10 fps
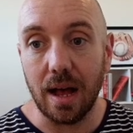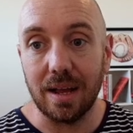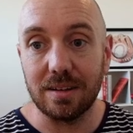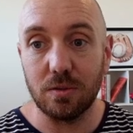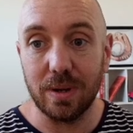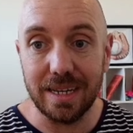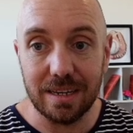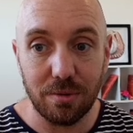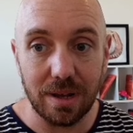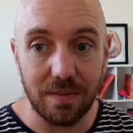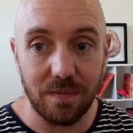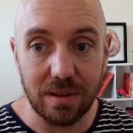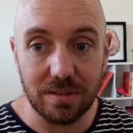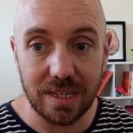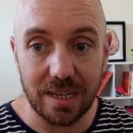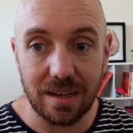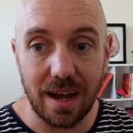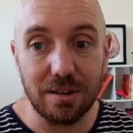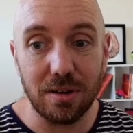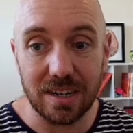So we need to create the fields here. I
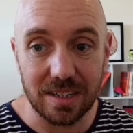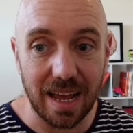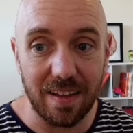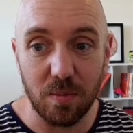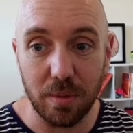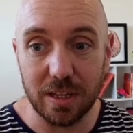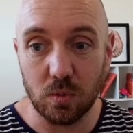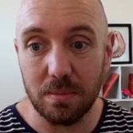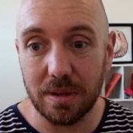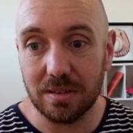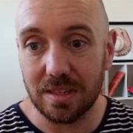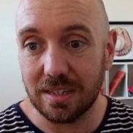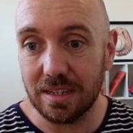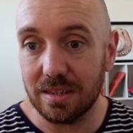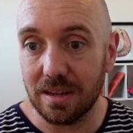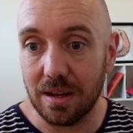don't actually have them on this one because this is